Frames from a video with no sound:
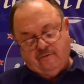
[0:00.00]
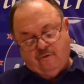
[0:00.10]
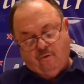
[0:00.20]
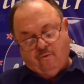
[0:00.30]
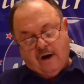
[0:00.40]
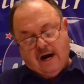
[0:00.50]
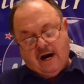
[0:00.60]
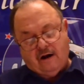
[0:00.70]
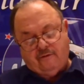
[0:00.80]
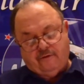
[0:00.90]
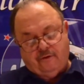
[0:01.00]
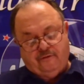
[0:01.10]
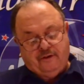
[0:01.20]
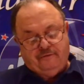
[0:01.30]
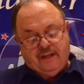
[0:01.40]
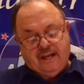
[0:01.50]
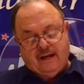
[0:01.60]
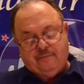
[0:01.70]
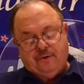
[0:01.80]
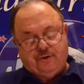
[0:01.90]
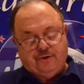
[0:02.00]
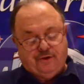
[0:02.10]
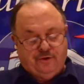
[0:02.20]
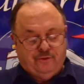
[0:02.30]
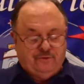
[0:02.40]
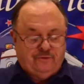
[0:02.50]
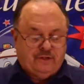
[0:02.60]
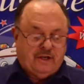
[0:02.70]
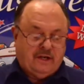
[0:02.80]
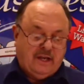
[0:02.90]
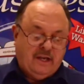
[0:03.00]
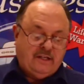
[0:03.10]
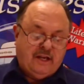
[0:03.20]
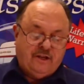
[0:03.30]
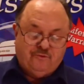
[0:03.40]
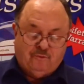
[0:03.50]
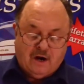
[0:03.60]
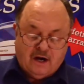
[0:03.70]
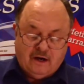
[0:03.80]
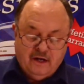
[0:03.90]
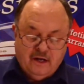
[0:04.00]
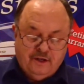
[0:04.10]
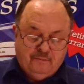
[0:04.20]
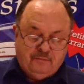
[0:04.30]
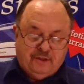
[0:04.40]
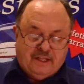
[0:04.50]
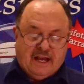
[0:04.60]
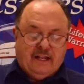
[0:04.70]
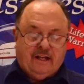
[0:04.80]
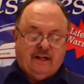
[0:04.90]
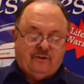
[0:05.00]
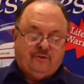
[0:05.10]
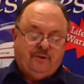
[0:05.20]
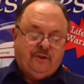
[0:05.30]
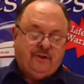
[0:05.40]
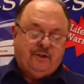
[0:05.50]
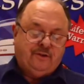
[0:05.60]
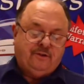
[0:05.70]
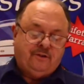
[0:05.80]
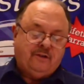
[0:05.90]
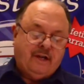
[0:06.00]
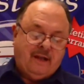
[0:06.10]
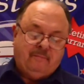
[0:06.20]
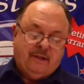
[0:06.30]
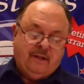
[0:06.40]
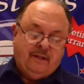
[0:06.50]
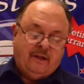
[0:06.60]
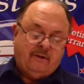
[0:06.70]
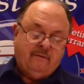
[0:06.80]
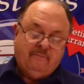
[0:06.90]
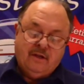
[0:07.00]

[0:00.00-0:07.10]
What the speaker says: 4 wire for 50 amp and you're going to use 8 gauge wire, you put that in there so you get a good clamping in there.